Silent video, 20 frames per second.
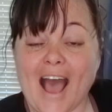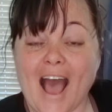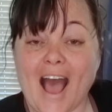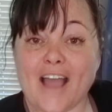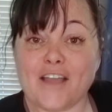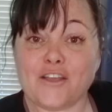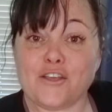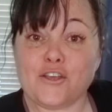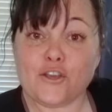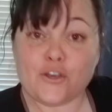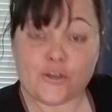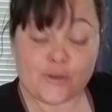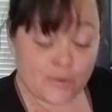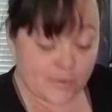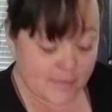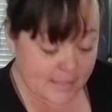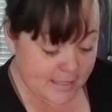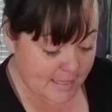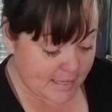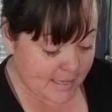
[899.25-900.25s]
I
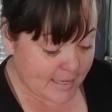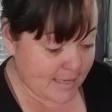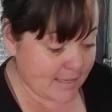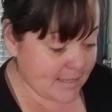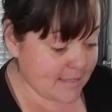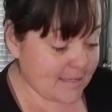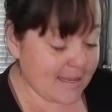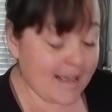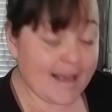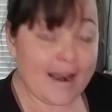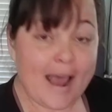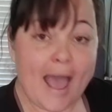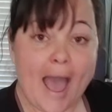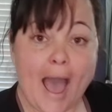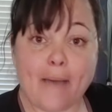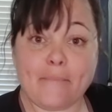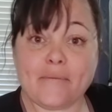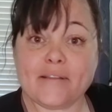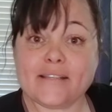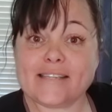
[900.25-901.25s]
use this. It
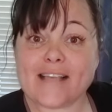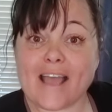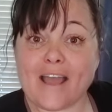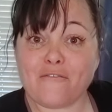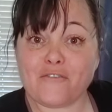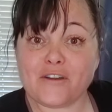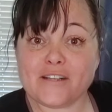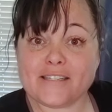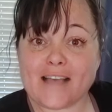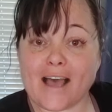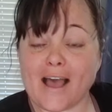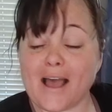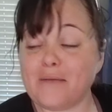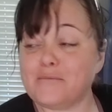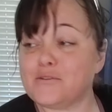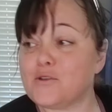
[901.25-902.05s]
happens every time.